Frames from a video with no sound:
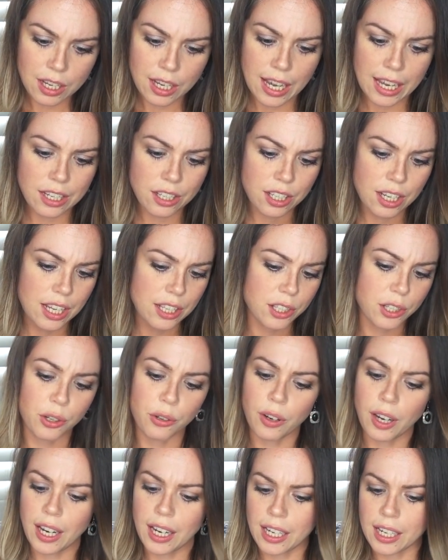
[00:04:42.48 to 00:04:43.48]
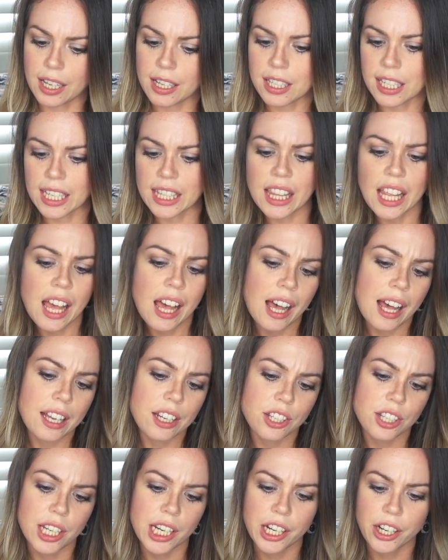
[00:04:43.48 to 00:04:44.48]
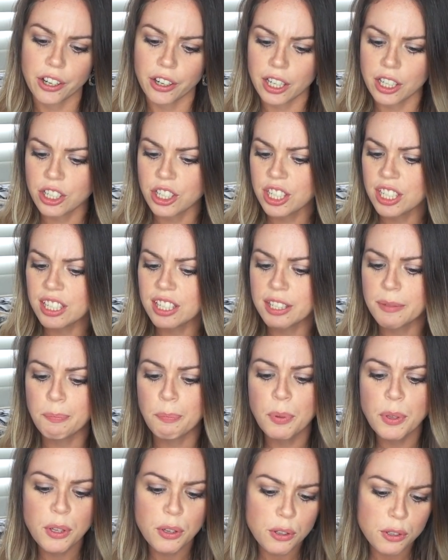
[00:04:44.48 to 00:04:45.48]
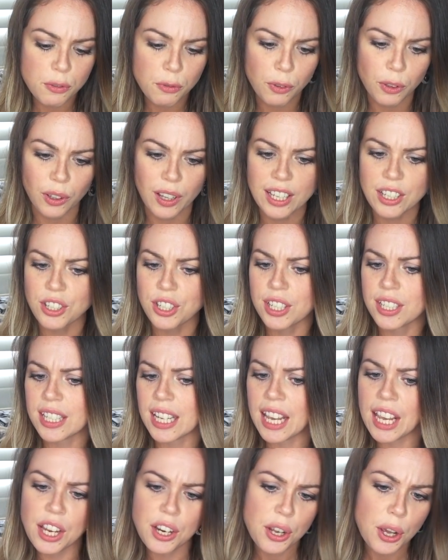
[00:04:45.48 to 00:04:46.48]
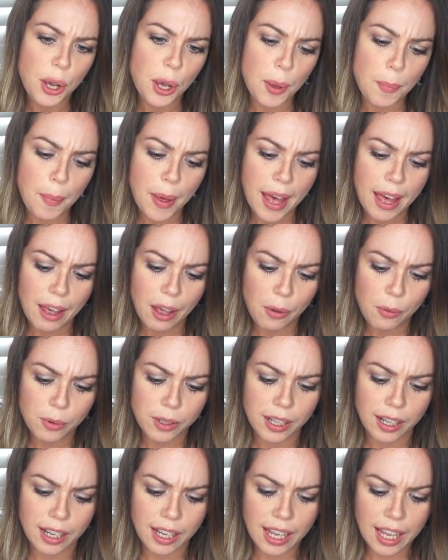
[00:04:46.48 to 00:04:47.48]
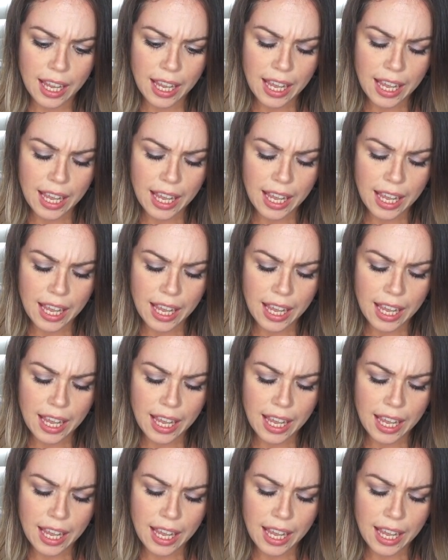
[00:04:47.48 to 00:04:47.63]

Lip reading: And it's green, it's like the heart chakra, and she's beautiful and she's in her power.